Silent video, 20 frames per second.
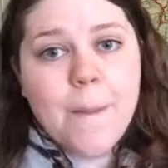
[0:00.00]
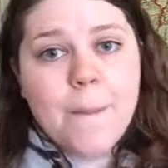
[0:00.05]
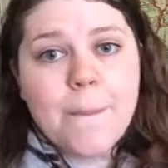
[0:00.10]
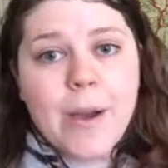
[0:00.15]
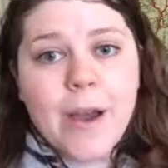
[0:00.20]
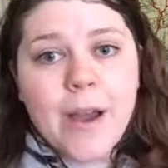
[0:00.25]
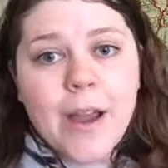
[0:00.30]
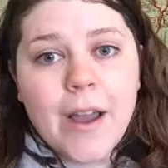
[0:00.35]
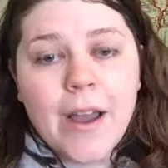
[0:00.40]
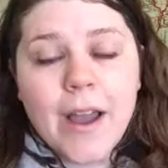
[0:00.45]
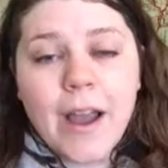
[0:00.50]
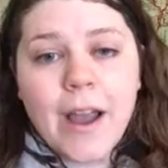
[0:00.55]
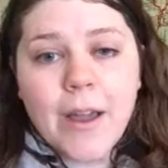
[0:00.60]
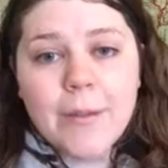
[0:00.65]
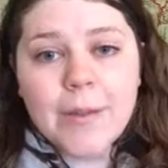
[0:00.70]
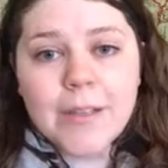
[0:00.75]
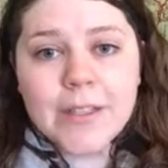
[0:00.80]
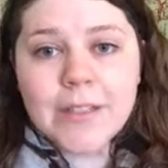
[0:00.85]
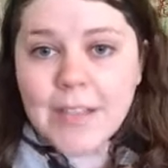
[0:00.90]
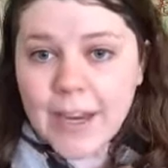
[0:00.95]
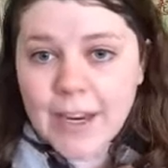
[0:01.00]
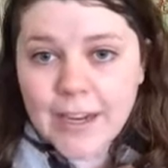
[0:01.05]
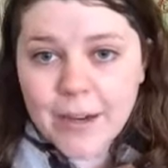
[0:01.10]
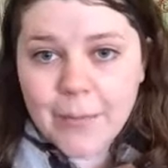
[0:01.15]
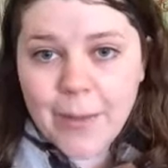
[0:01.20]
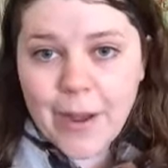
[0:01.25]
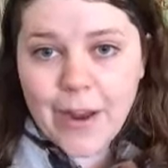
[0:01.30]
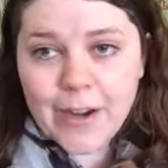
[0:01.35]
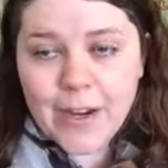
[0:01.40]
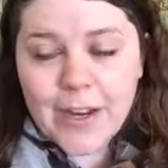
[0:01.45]
But I'm excited
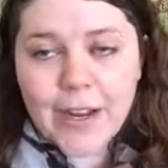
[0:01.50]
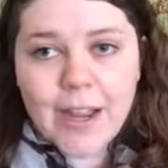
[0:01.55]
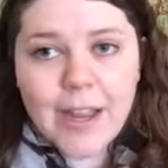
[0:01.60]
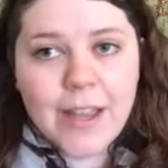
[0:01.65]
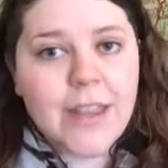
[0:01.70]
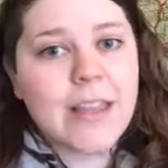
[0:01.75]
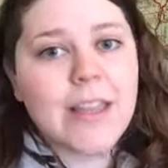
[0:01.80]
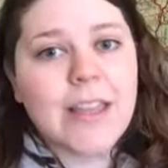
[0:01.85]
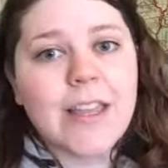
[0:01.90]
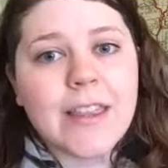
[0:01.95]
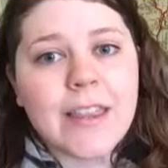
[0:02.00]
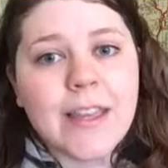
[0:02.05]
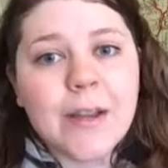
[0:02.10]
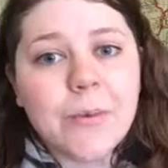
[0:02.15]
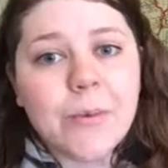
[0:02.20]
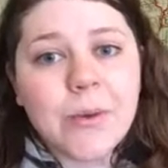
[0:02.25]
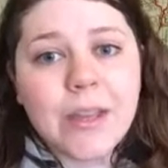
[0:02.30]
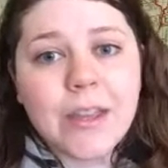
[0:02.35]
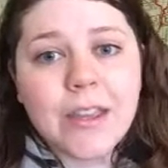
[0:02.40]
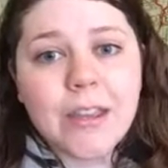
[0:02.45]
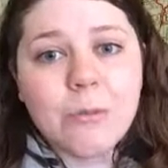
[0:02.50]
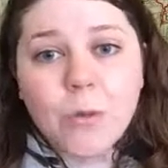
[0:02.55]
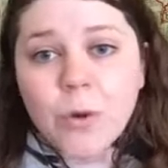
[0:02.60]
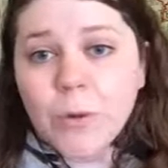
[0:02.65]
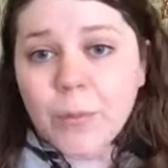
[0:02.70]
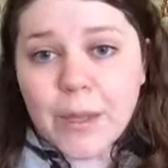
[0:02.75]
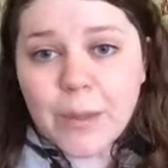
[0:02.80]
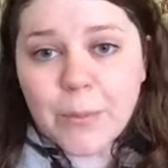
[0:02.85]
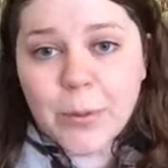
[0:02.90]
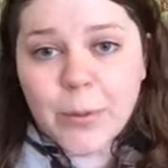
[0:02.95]
about it. I think that with more
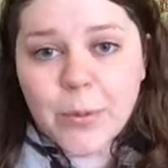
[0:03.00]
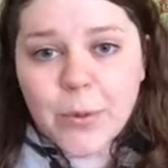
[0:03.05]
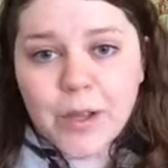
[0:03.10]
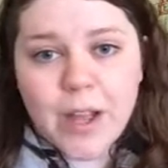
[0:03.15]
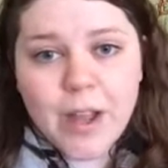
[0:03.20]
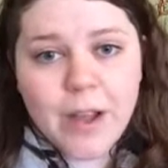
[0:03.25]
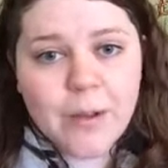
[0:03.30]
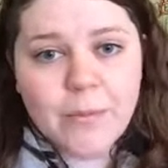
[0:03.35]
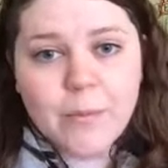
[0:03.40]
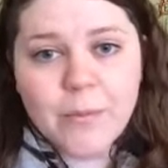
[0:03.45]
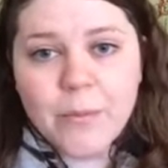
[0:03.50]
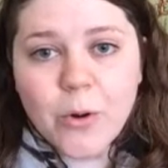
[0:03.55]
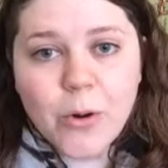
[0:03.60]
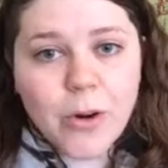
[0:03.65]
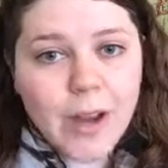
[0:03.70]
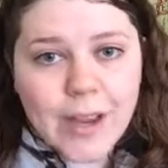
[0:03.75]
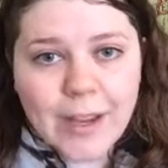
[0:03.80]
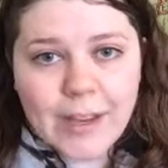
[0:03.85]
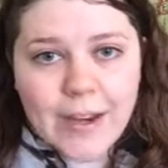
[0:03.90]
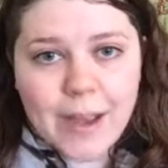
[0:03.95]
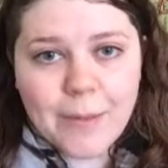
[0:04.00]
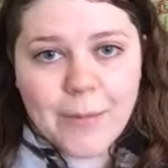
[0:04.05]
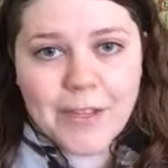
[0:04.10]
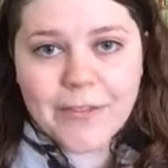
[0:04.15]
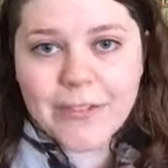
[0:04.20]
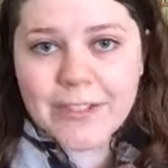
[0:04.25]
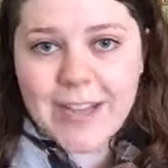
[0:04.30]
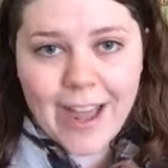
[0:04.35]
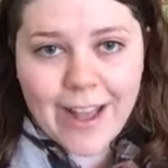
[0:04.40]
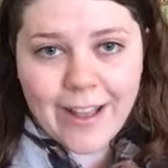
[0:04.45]
people will come more economic
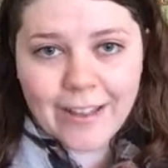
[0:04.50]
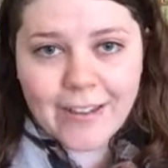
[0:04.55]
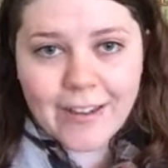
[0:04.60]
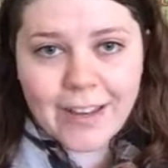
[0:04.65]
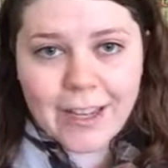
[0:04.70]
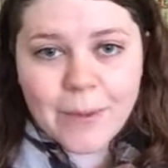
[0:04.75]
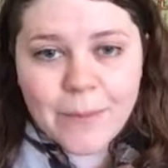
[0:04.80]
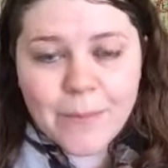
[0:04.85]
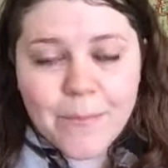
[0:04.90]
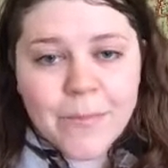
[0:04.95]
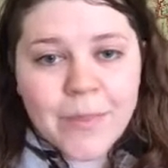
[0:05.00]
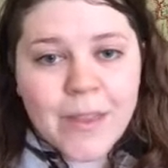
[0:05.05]
vitality.